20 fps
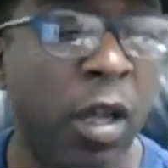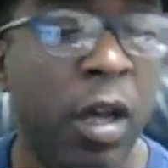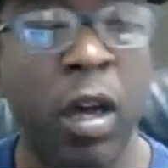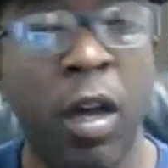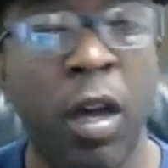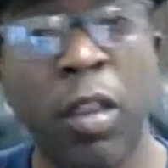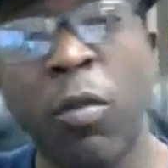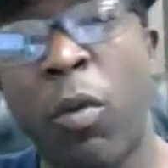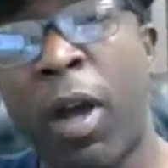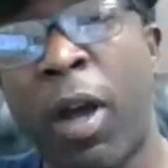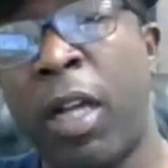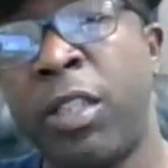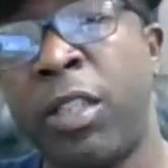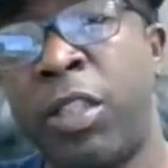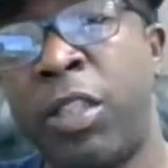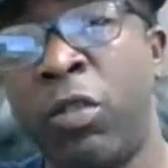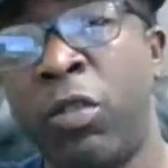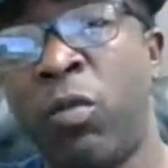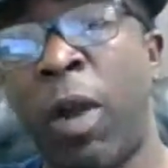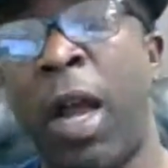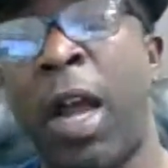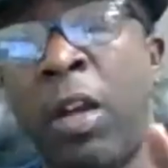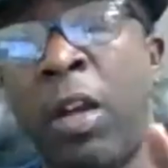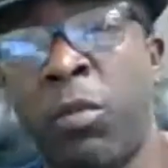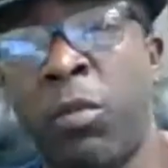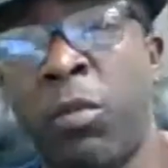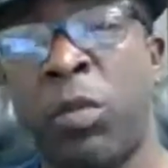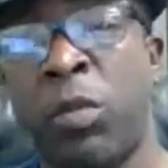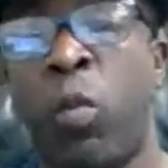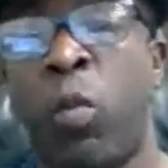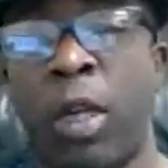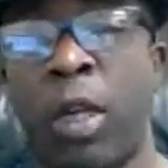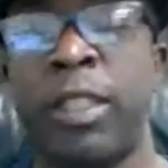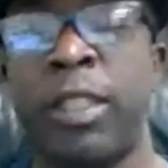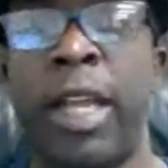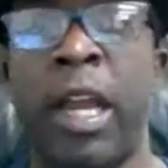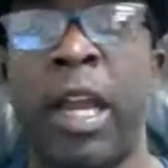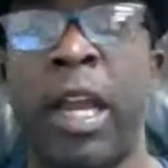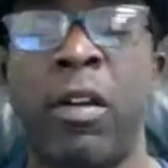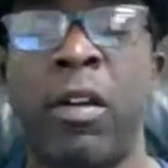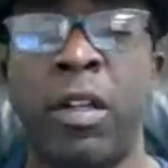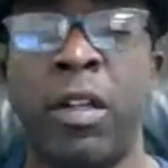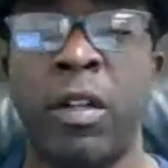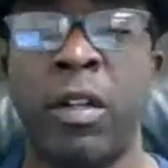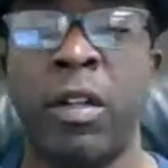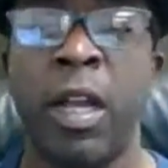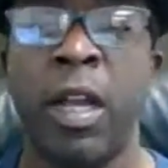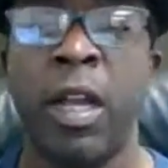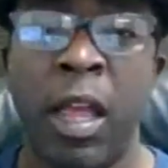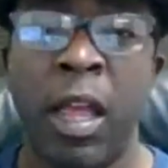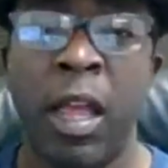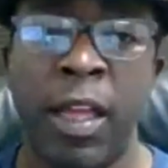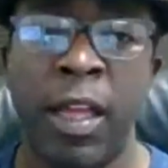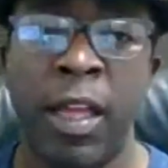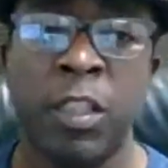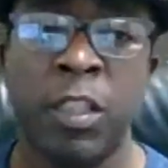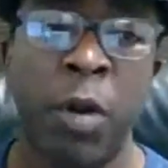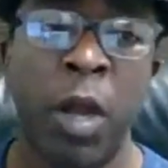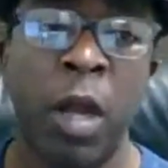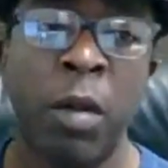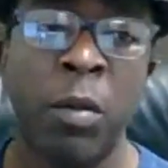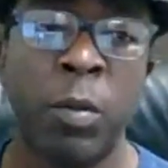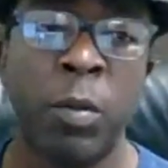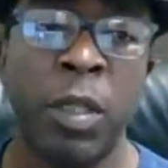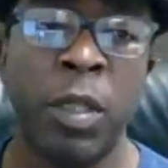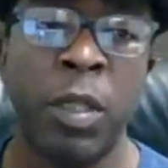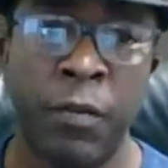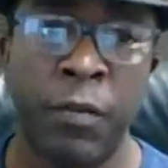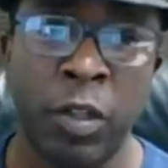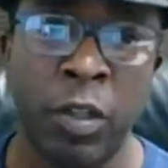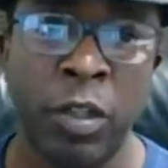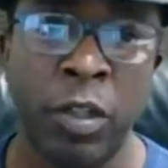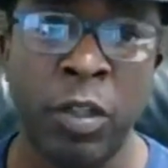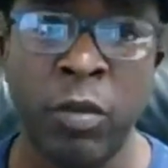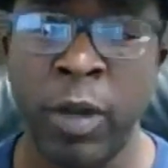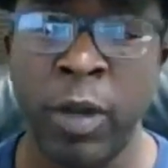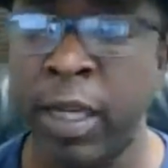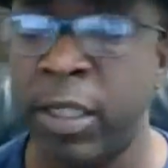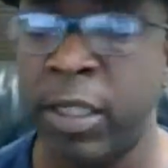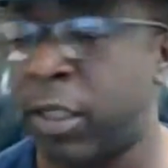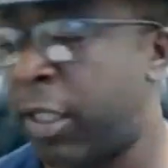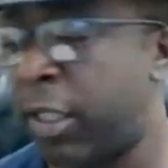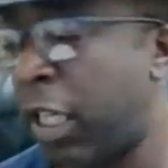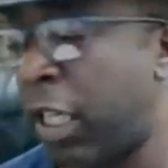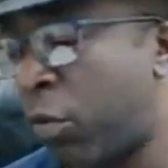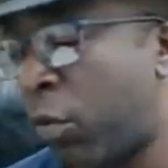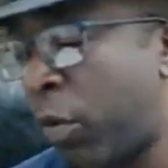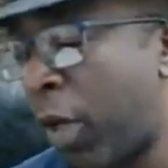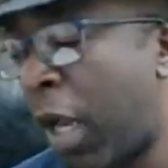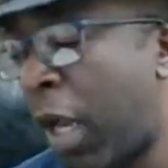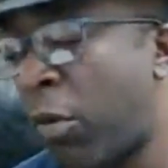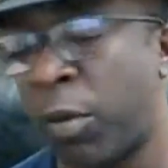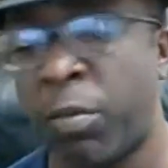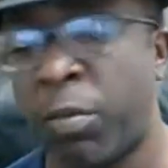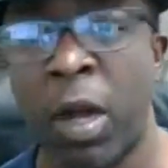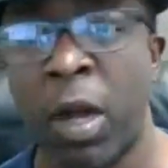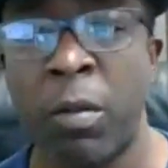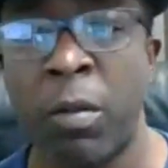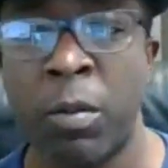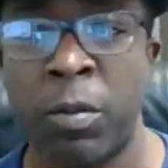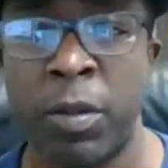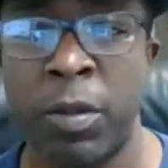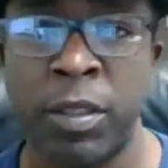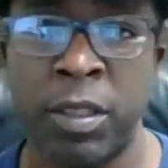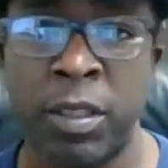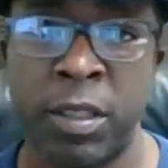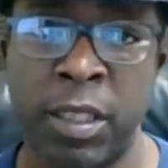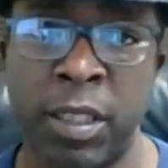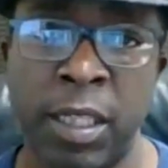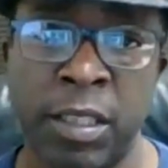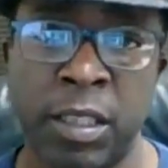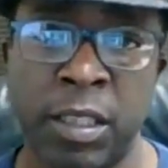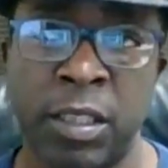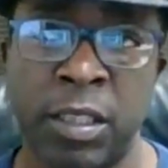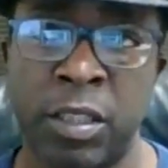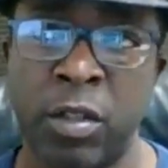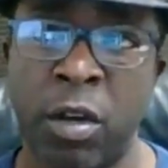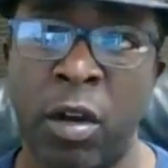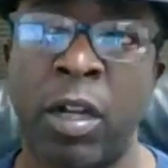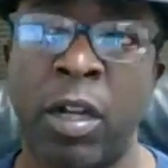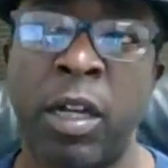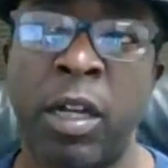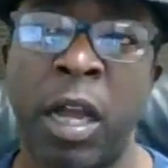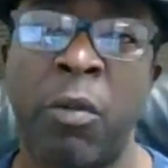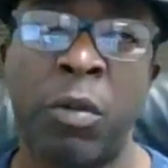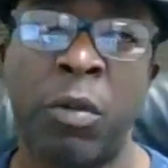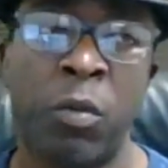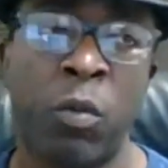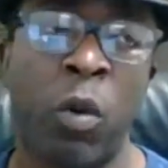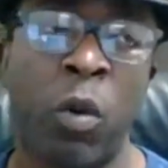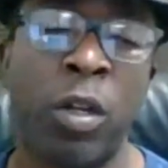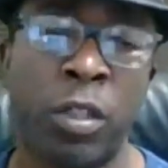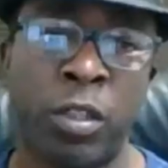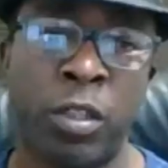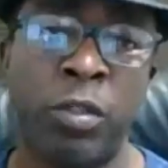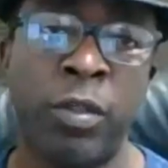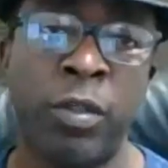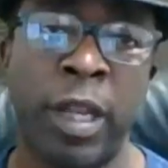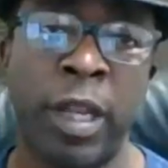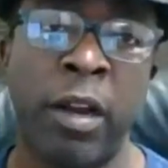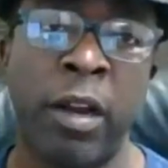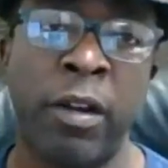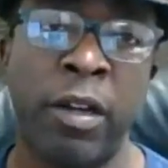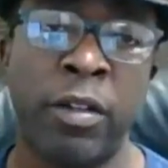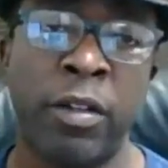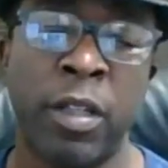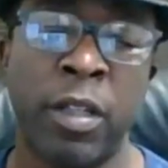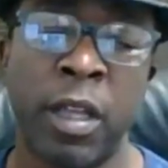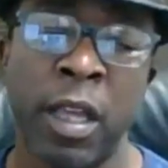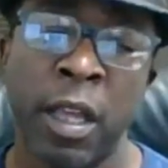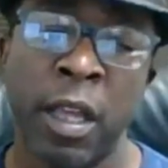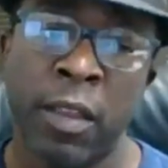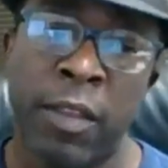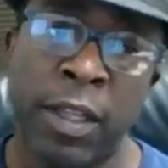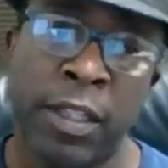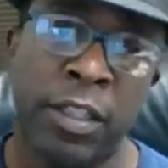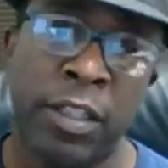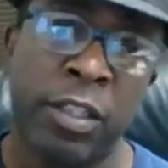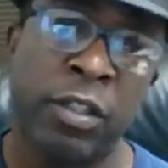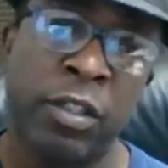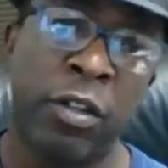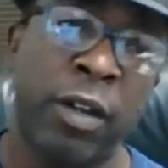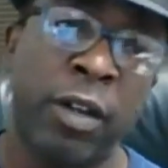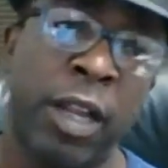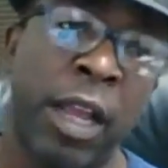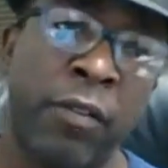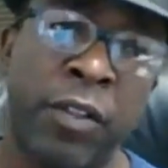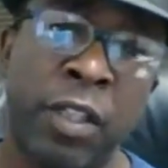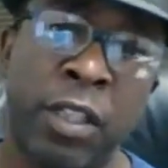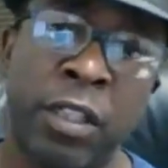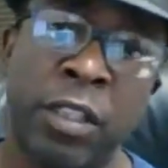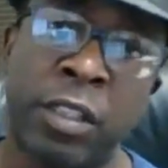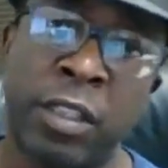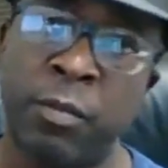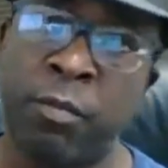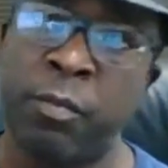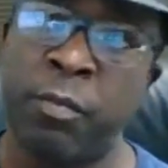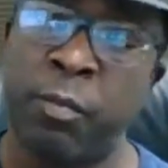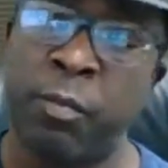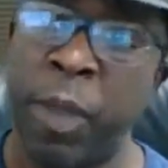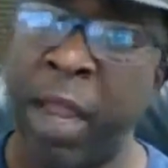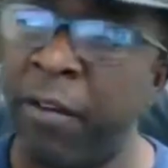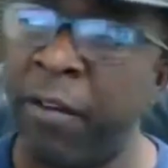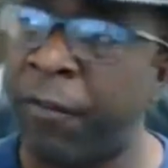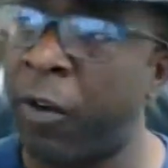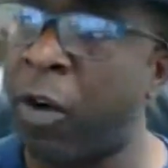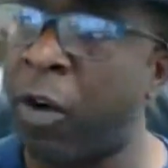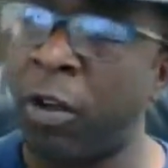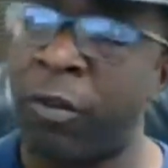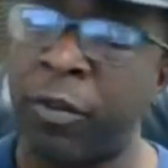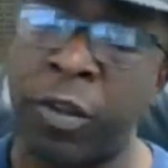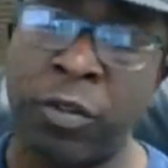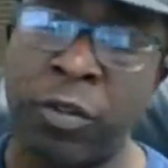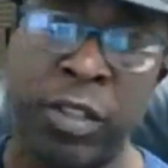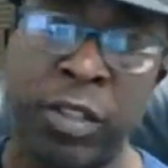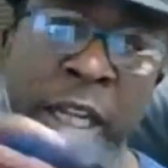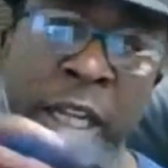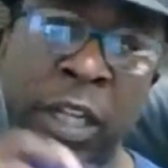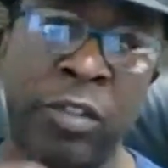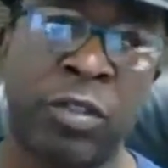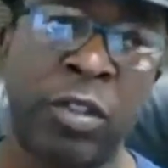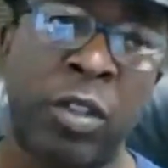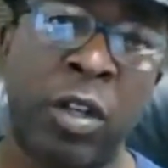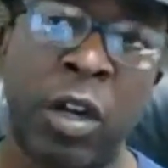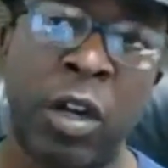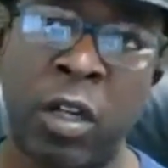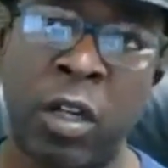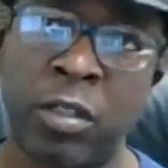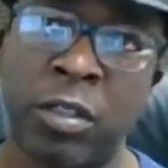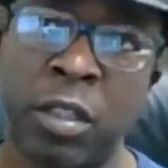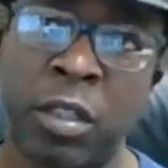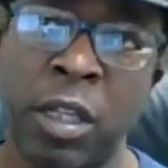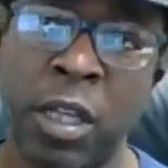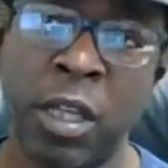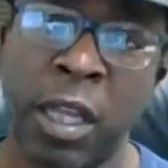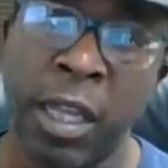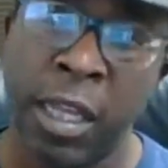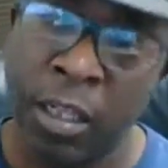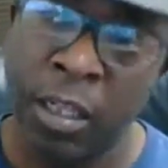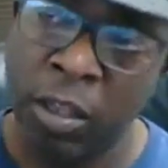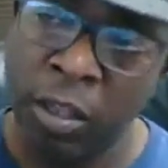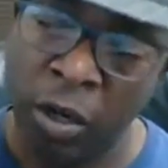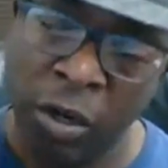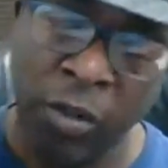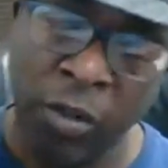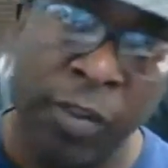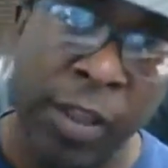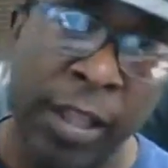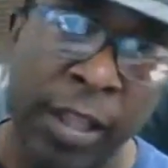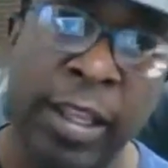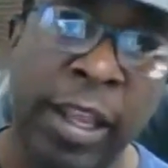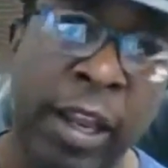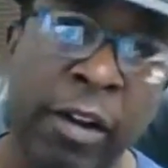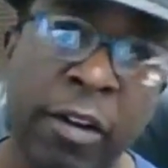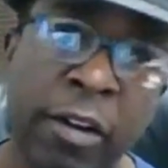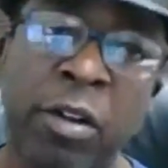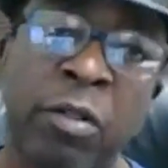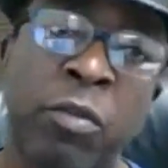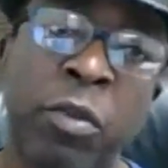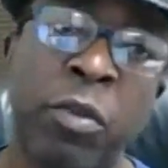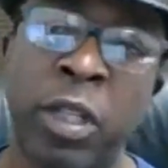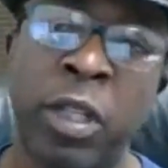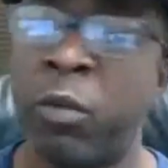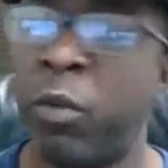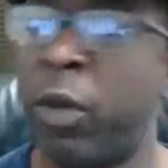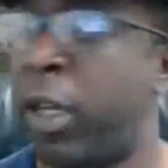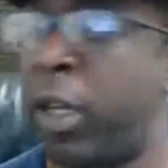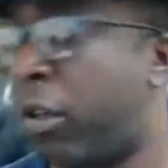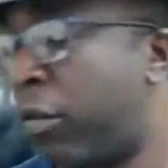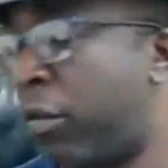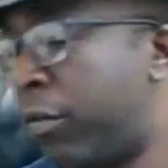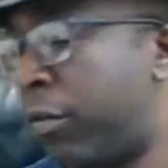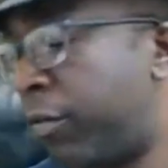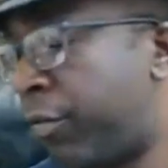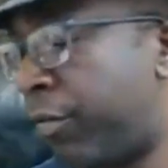Otherwise, you ride with one carrier, and that's probably if you're a new agent, that's what I would probably suggest is starting out with one or two carriers that you don't have to pay for all of those extra costs. Learn that carrier really well.